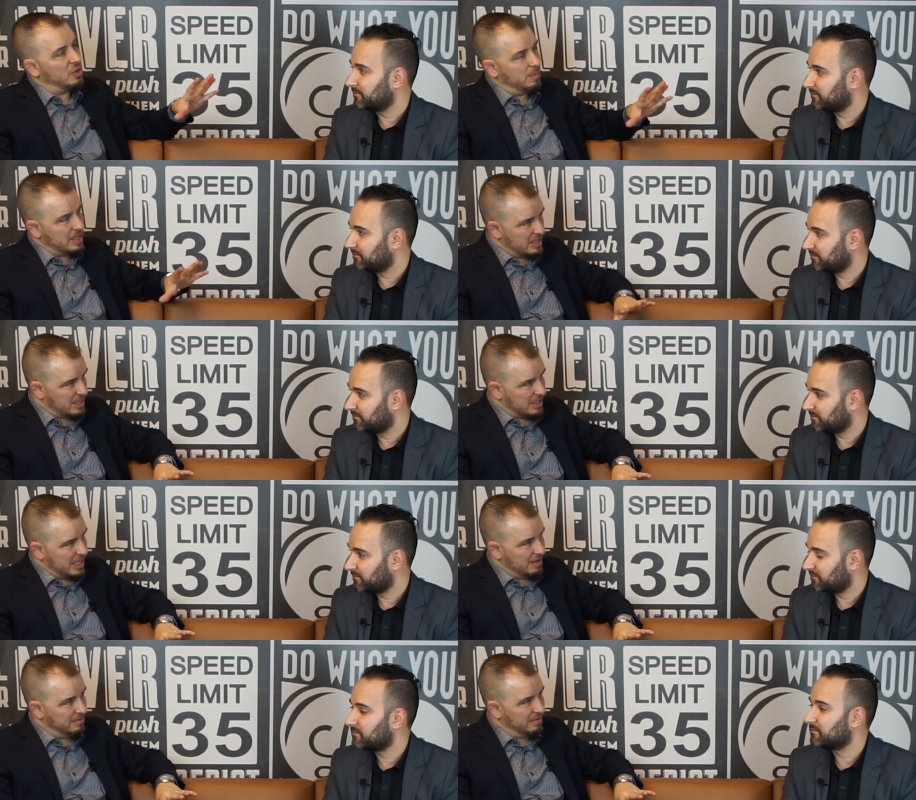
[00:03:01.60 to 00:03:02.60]
Speaker 1: your business
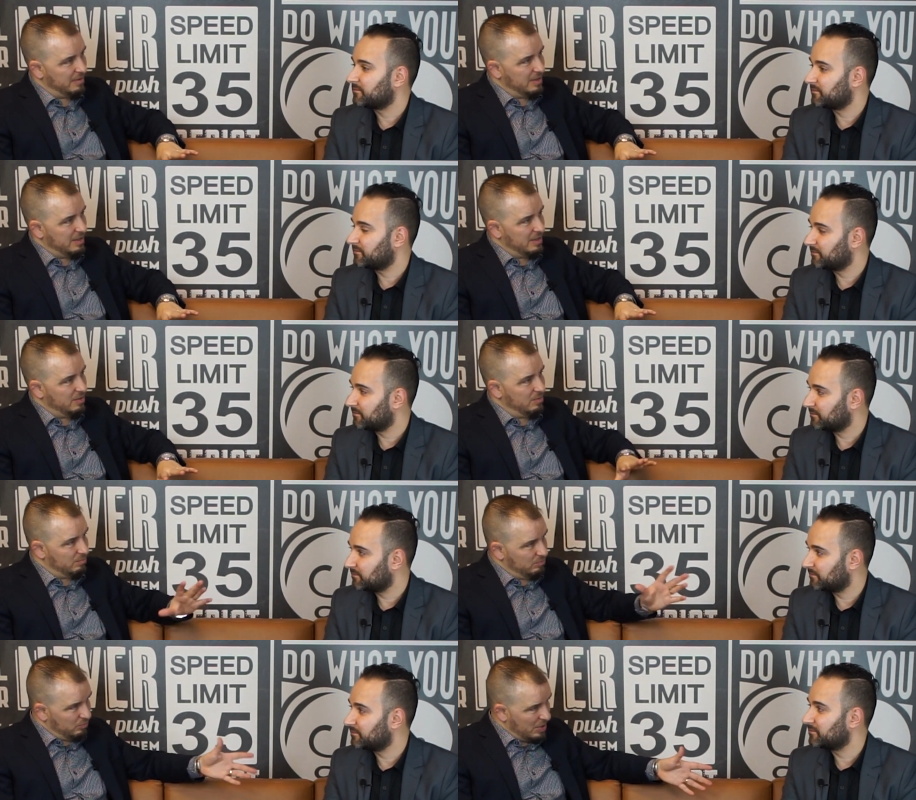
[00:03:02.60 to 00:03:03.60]
life
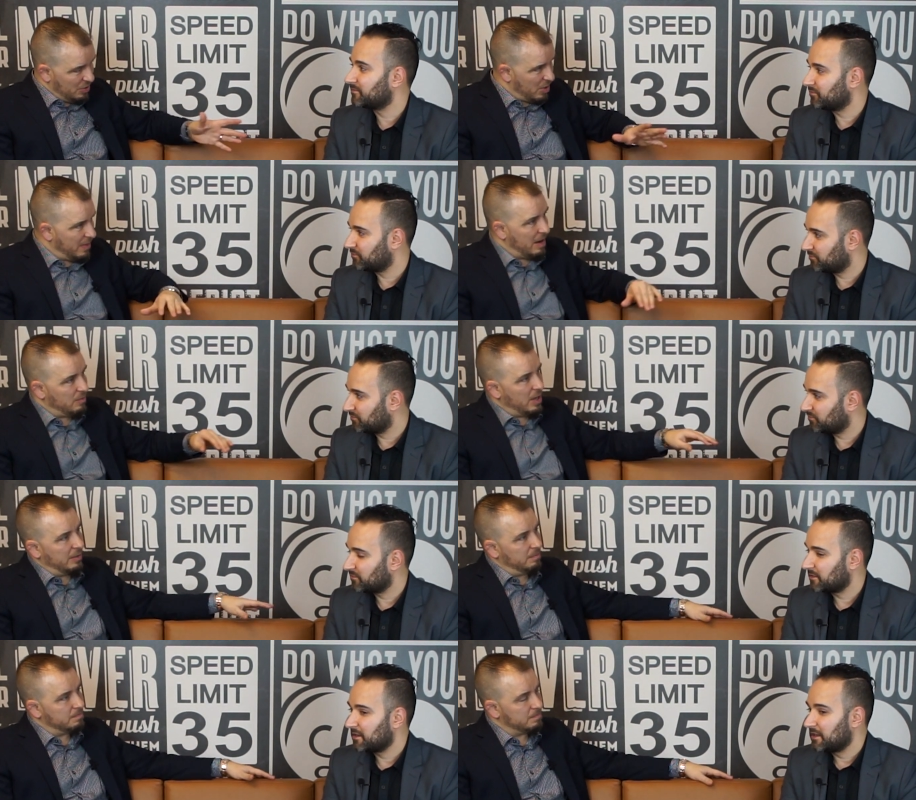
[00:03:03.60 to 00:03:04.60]
when you are on that
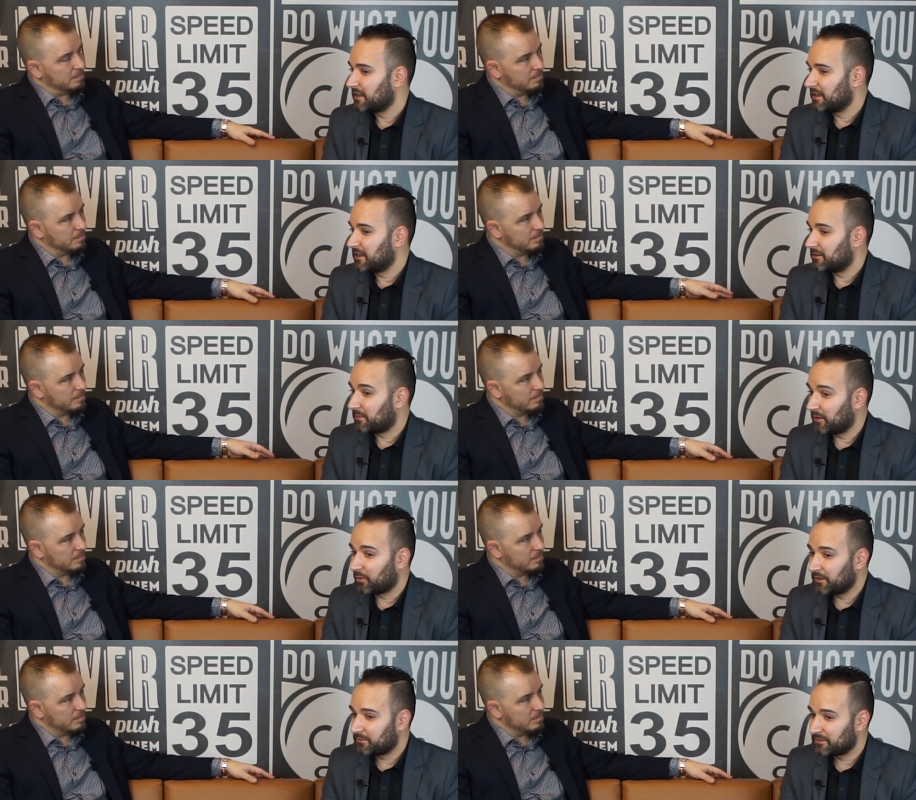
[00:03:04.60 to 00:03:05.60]
run?
Speaker 2: My
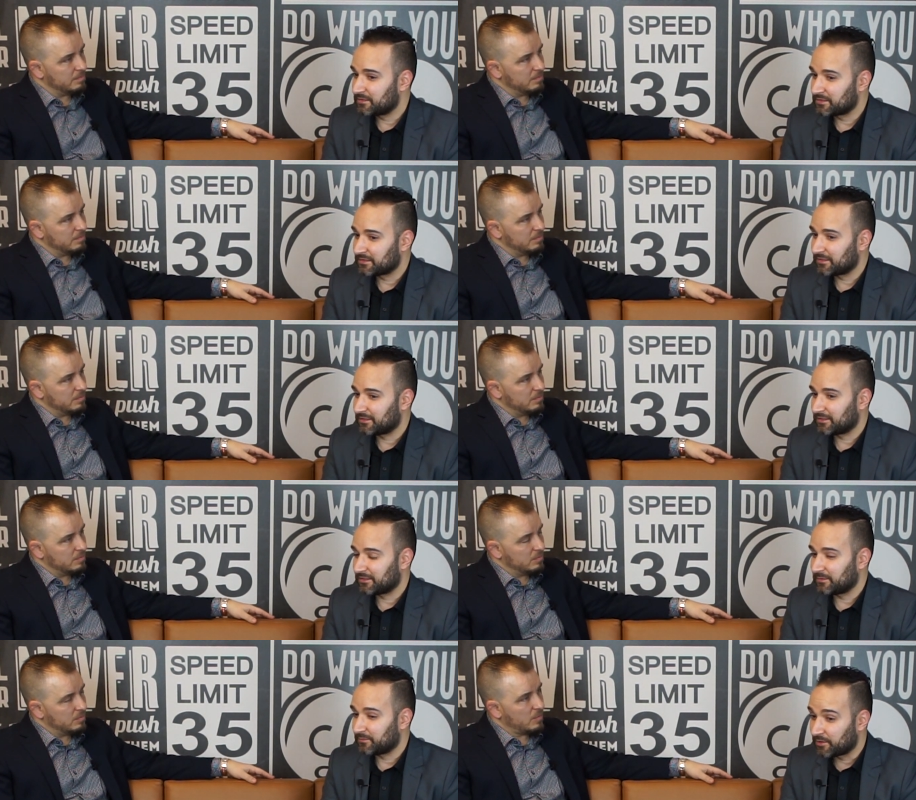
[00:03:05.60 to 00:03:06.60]
wife is
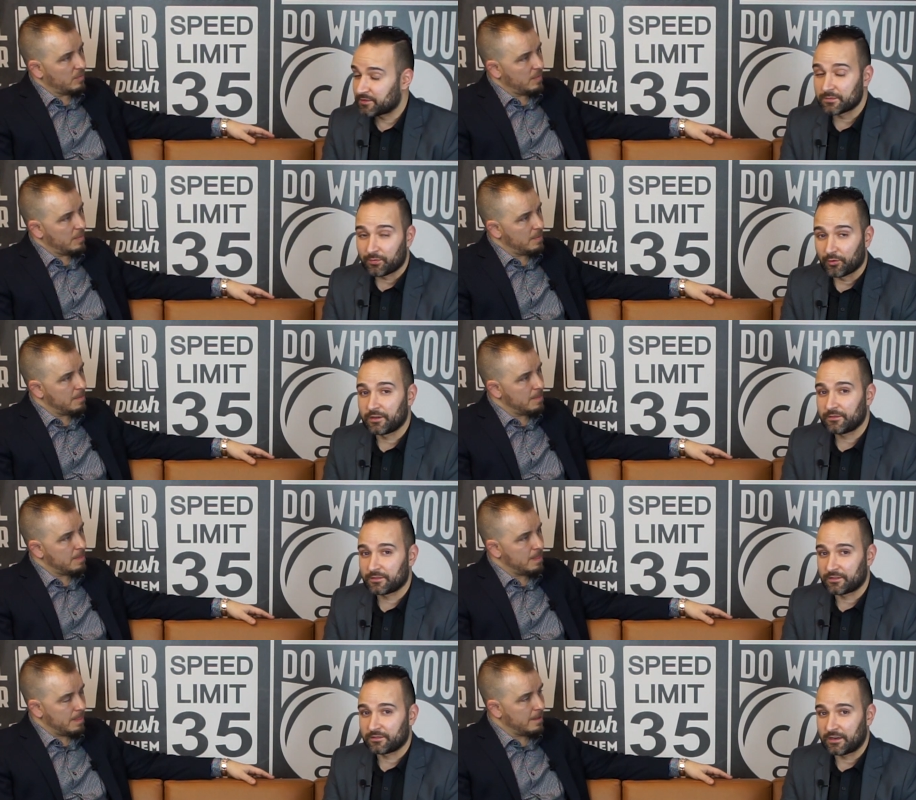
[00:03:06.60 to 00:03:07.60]
uh, very supportive
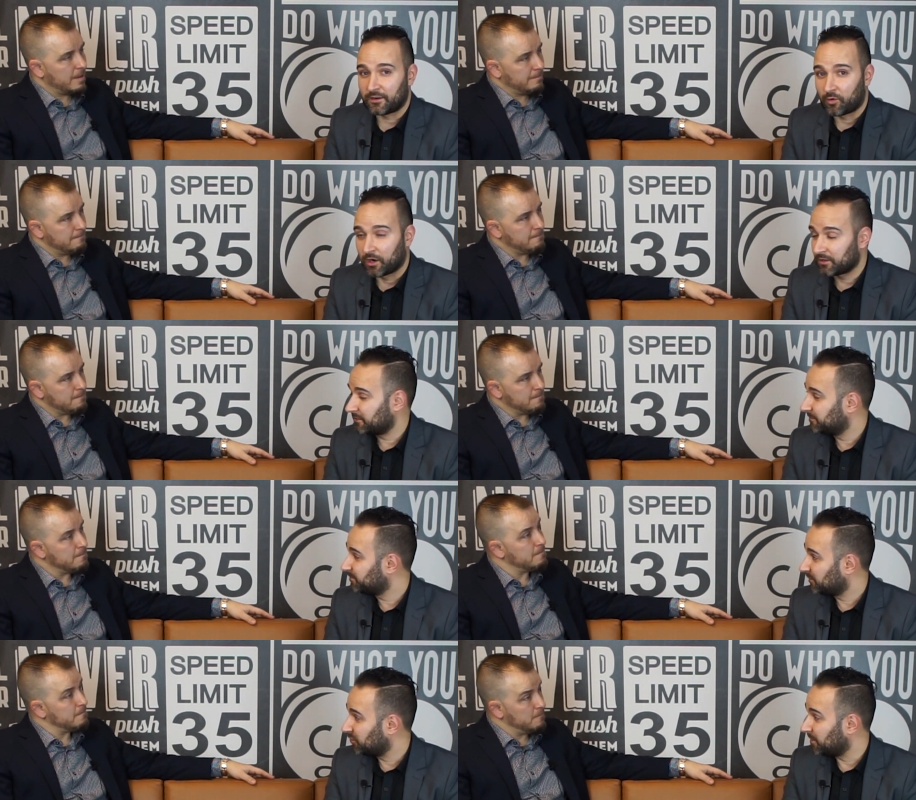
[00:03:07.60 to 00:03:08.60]
and, and, a rock
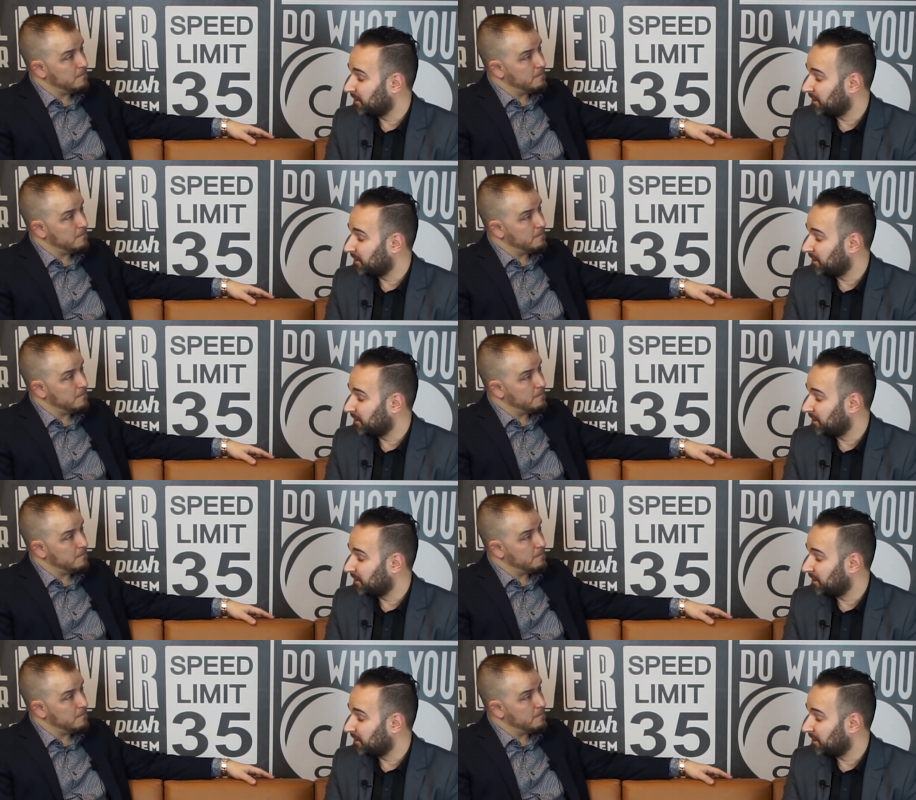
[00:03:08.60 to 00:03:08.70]
to